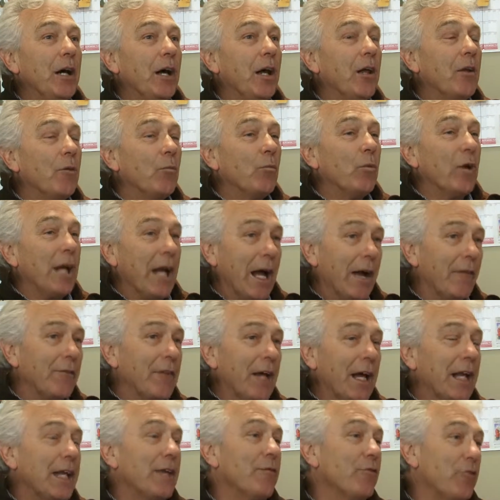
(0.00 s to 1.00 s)
We have
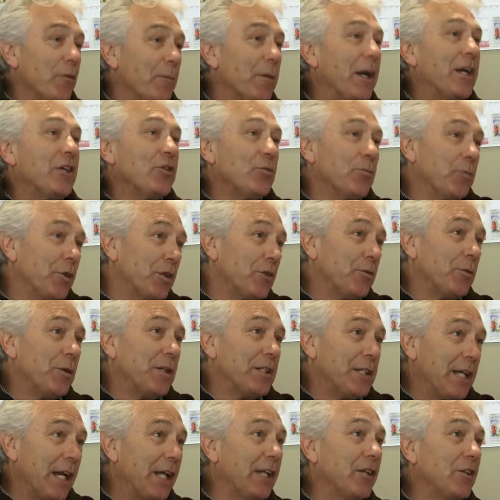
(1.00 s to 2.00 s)
that information which we're
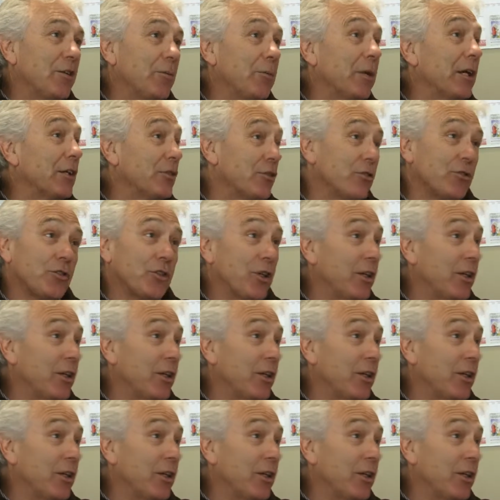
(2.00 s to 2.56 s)
taking to Brussels,